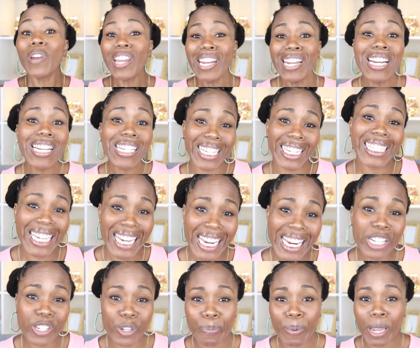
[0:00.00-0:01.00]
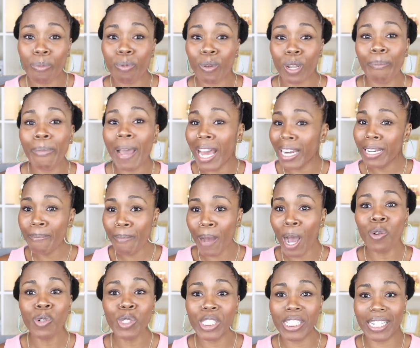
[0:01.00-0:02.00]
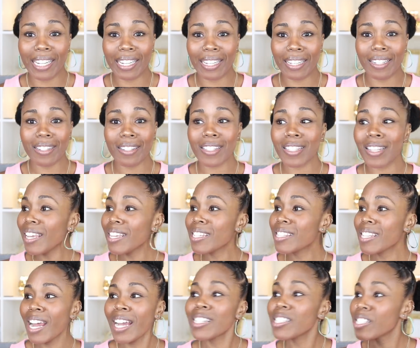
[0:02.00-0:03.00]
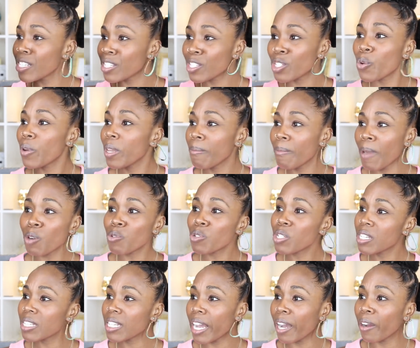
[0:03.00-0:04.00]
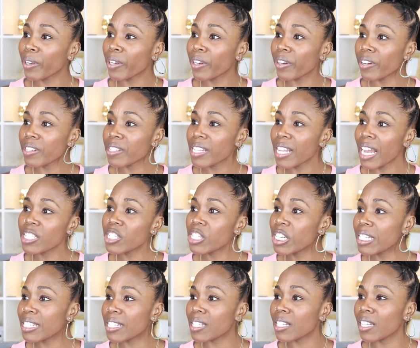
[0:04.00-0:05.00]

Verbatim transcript: We need to teach people about emotions. It's not just two emotions out here. It's not just